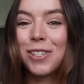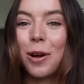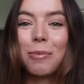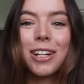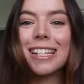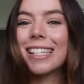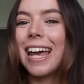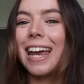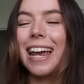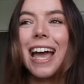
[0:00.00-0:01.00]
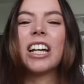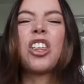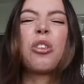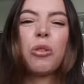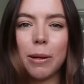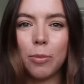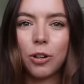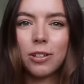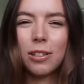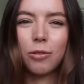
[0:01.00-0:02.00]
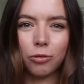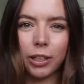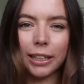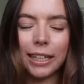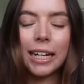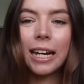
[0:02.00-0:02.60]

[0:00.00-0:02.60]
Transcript: So I'm gonna say like 3 books, really.